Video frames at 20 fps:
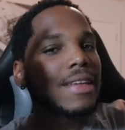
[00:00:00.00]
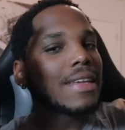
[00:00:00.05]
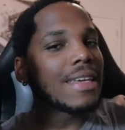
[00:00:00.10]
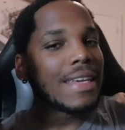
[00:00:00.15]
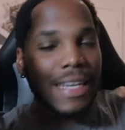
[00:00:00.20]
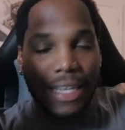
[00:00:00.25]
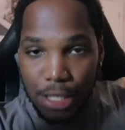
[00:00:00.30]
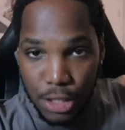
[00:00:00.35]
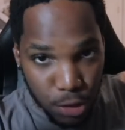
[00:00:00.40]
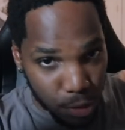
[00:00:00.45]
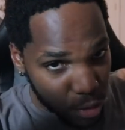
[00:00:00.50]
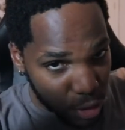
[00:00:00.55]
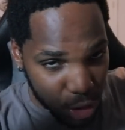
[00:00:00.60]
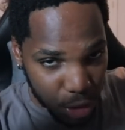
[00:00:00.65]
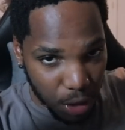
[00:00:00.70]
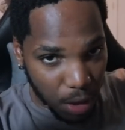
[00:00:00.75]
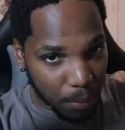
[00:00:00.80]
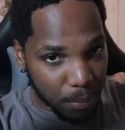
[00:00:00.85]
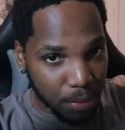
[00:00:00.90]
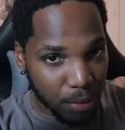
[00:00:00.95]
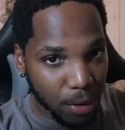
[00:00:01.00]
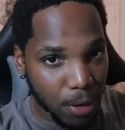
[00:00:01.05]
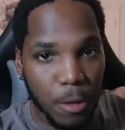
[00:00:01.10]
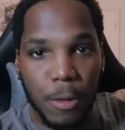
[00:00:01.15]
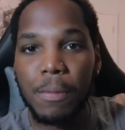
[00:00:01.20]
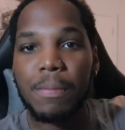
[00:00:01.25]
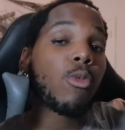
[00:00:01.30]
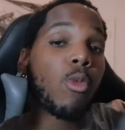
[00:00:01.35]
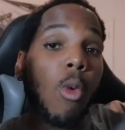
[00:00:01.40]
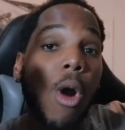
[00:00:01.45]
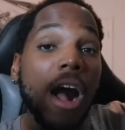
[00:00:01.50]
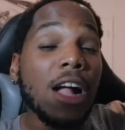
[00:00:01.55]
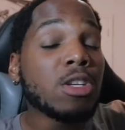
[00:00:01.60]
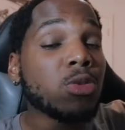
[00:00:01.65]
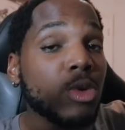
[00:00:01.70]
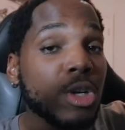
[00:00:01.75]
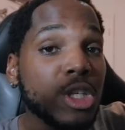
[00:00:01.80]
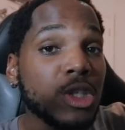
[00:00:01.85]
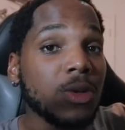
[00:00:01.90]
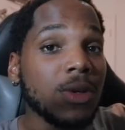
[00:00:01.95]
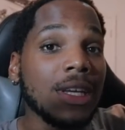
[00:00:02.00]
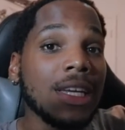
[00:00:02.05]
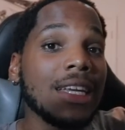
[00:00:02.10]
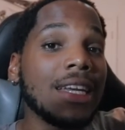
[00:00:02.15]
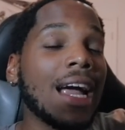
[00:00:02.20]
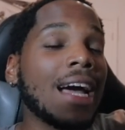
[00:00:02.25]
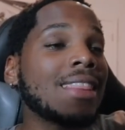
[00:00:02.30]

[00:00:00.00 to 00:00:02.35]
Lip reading: Get you a jump rope. Watch what you eat.